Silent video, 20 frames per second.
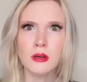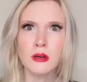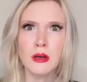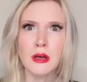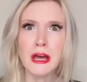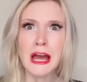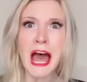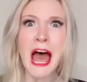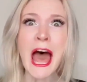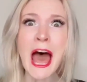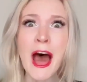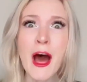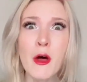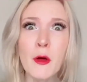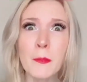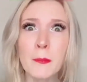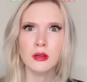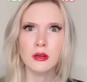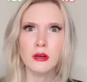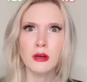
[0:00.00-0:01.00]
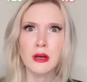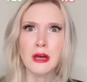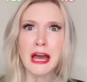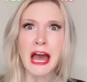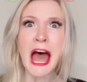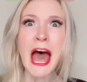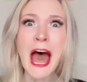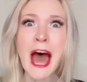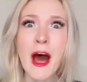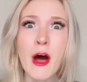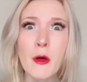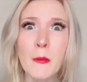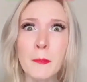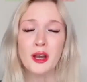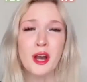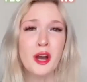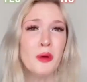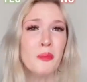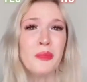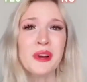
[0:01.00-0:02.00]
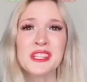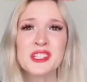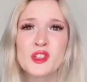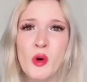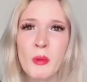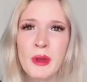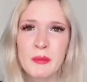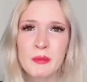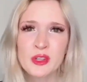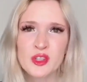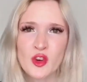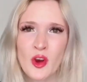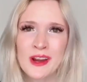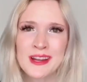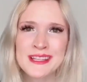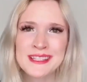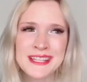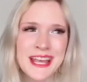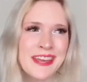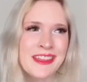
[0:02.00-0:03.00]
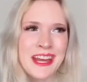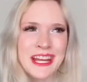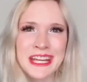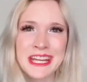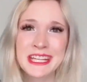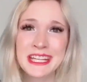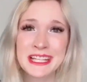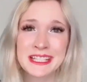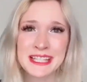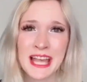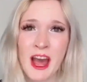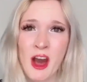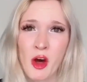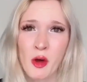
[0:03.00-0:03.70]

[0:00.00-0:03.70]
How? My soulmate was trying to say that he needs help.